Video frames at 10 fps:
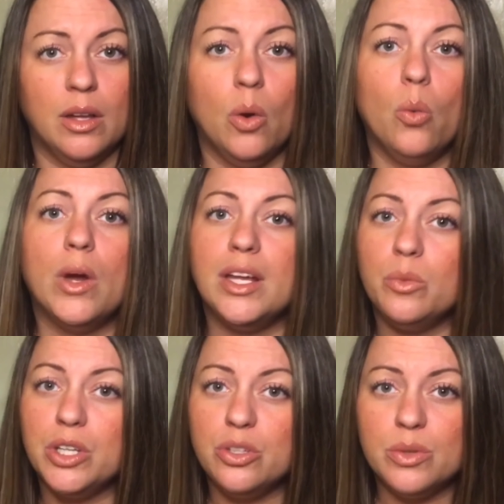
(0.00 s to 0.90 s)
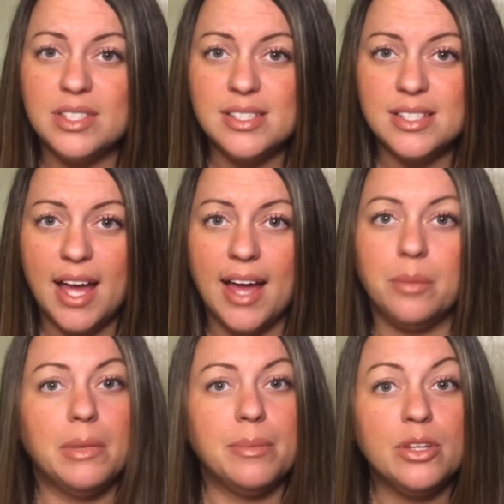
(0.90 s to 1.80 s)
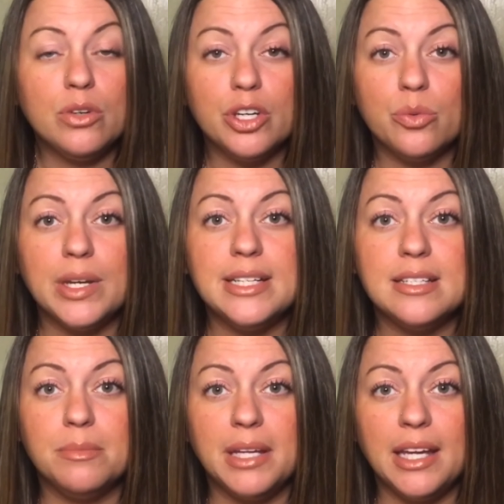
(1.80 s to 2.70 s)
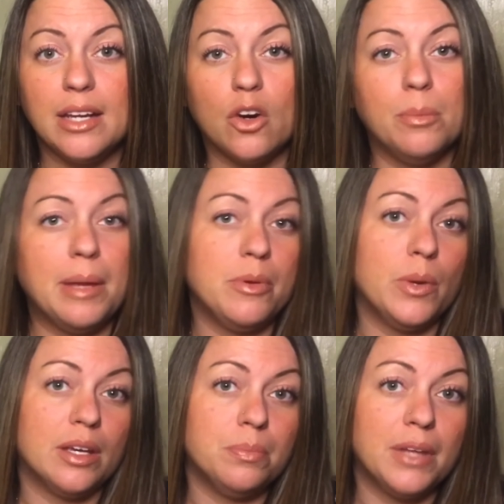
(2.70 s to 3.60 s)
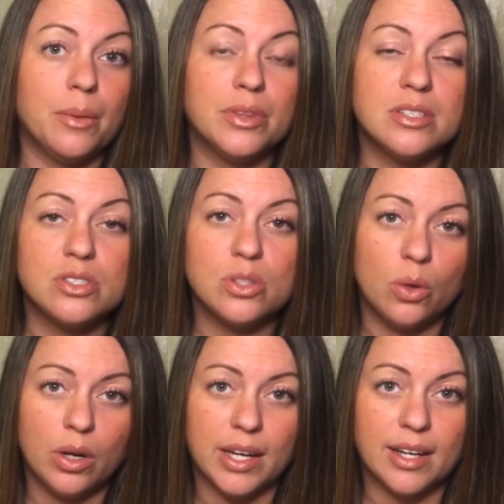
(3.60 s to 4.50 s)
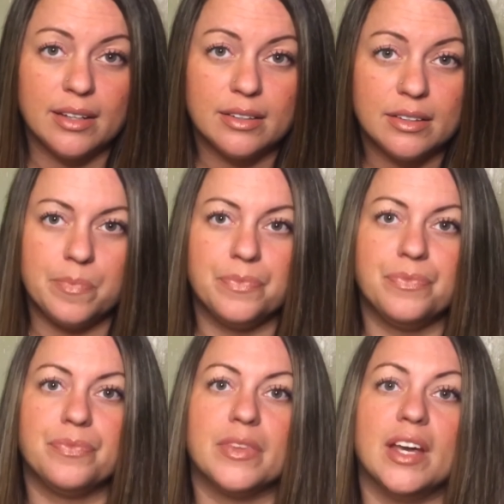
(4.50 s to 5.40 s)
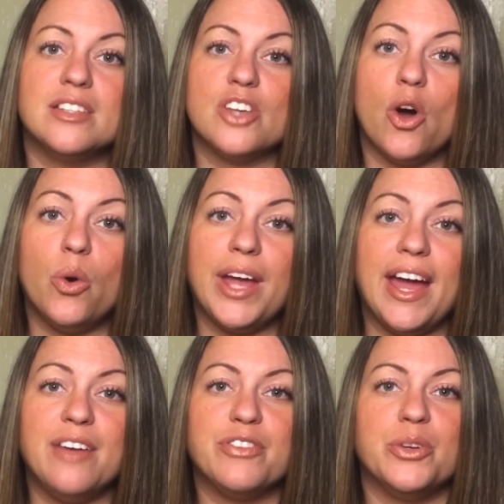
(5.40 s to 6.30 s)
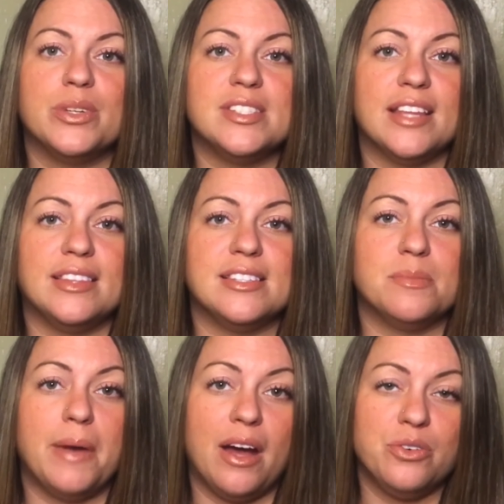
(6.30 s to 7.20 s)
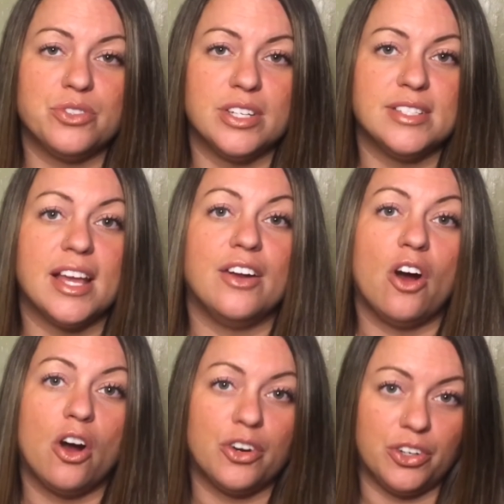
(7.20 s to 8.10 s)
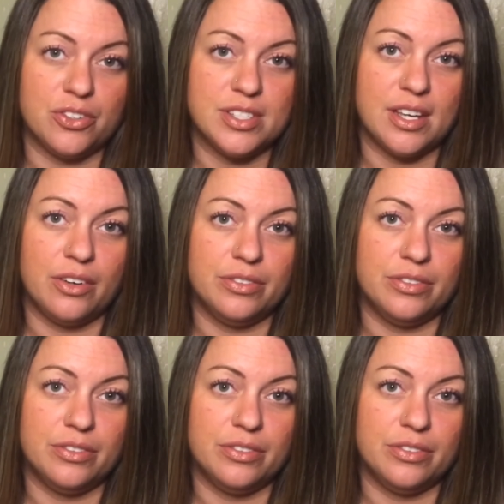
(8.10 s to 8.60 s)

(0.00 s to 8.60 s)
What can we do instead? Maybe you can read to me, or maybe we could play with this toy. It's okay for you to set these boundaries and honor yourself.